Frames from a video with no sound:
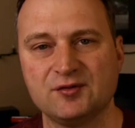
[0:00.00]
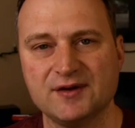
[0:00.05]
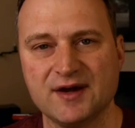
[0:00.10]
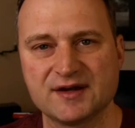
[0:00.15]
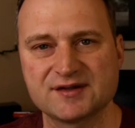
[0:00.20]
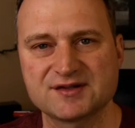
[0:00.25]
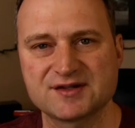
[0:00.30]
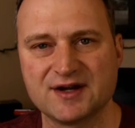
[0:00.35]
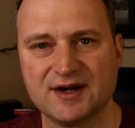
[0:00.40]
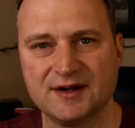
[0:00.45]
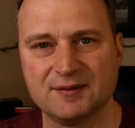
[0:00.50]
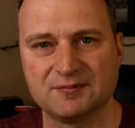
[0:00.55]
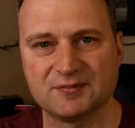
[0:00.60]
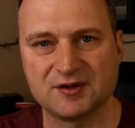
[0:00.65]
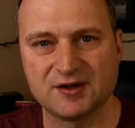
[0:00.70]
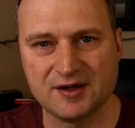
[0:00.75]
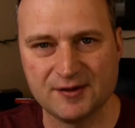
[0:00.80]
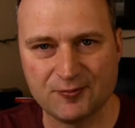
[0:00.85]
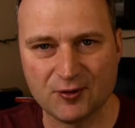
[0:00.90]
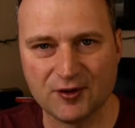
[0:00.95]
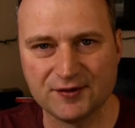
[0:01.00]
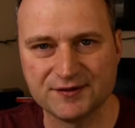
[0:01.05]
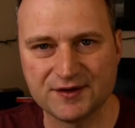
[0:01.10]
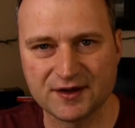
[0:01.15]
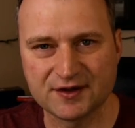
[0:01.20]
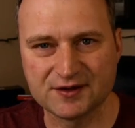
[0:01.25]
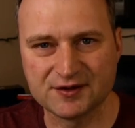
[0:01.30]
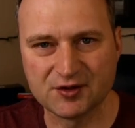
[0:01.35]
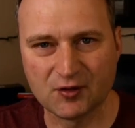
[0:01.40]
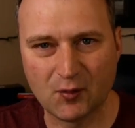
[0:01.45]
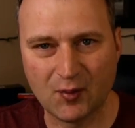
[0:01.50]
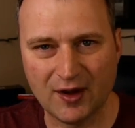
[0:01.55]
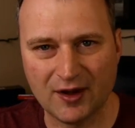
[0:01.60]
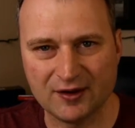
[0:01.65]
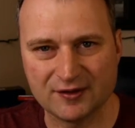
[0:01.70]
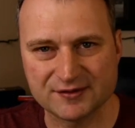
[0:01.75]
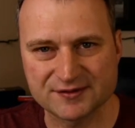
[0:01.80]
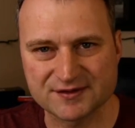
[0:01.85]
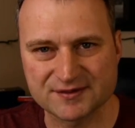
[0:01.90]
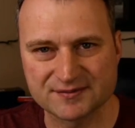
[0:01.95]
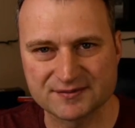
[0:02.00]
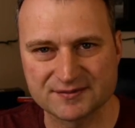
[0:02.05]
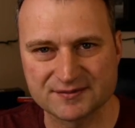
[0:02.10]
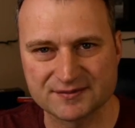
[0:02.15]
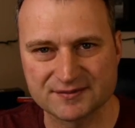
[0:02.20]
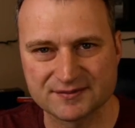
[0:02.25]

till next time, keep on digging your wells.